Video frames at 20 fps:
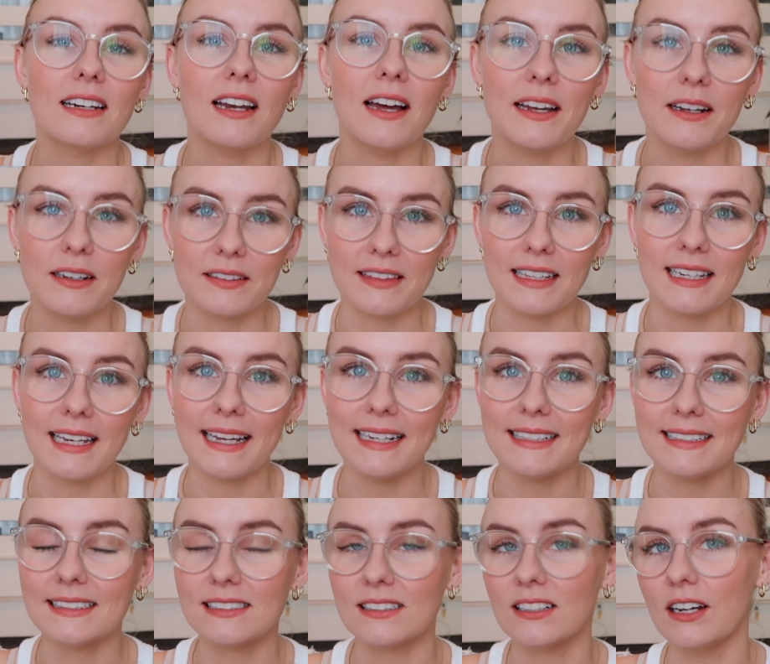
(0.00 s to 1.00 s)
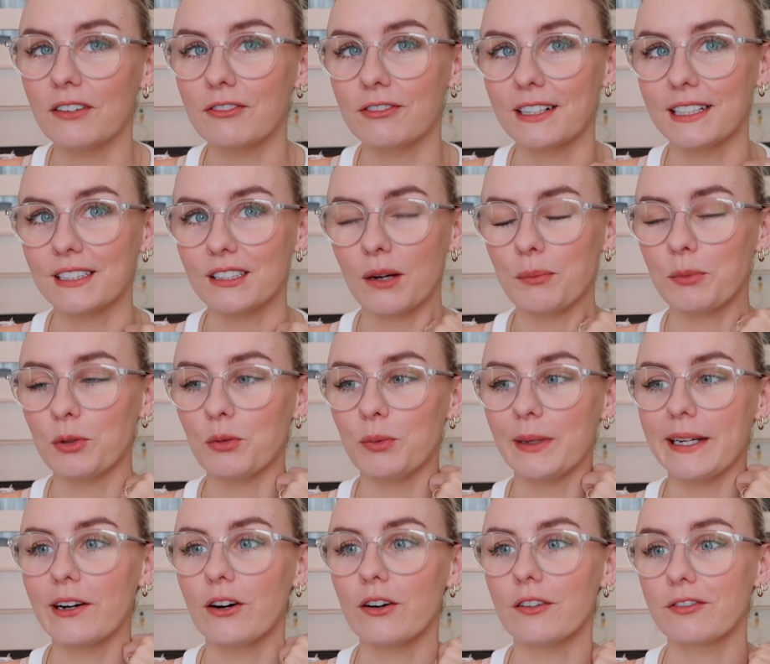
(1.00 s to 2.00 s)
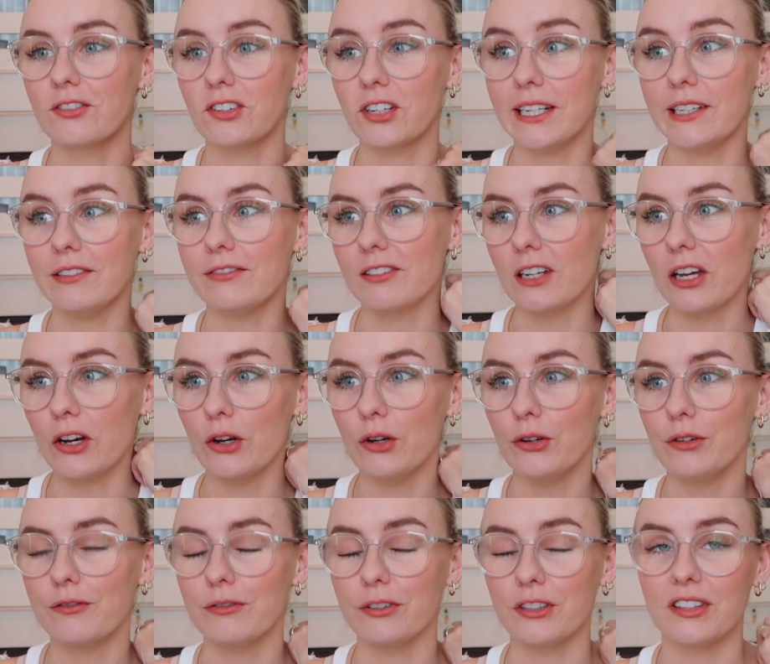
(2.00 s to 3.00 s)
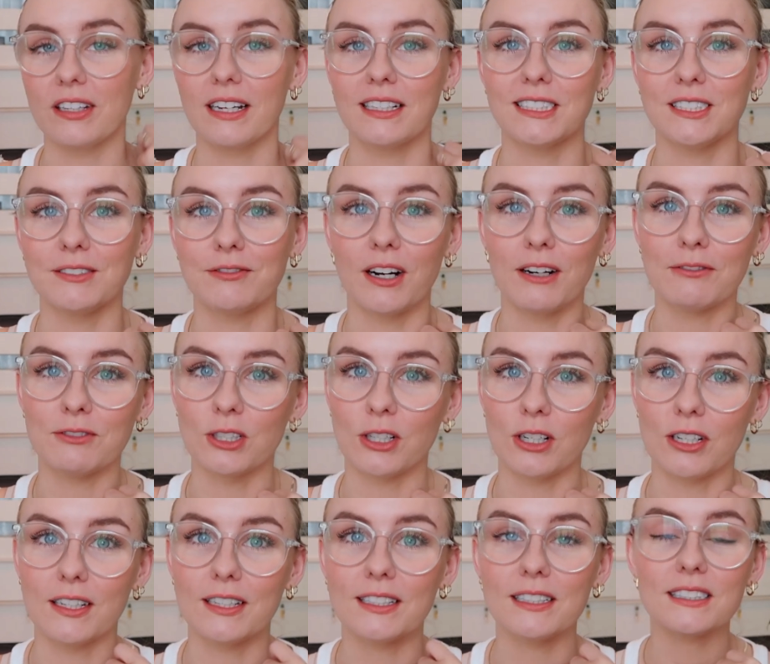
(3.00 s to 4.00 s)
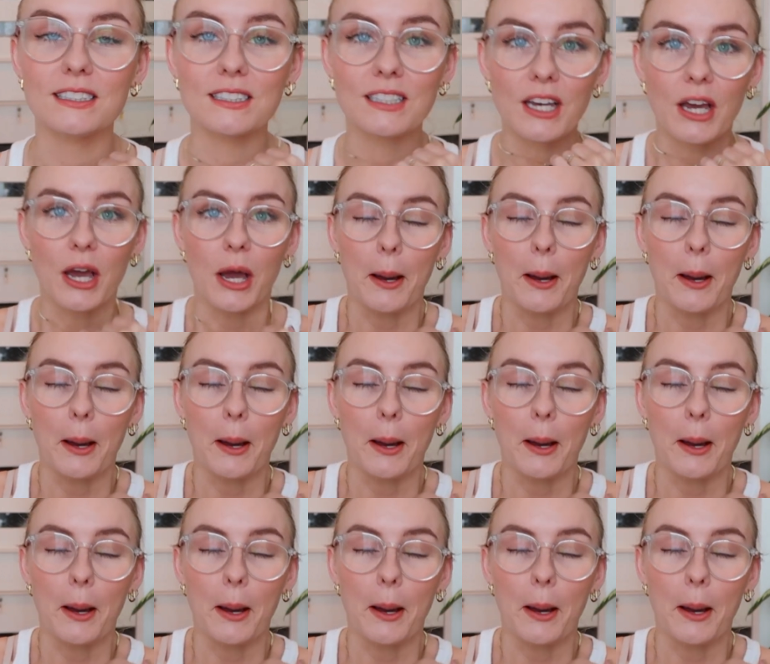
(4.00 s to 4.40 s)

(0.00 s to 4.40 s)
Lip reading: Like the ladies' night, for example, we got free flow for $35,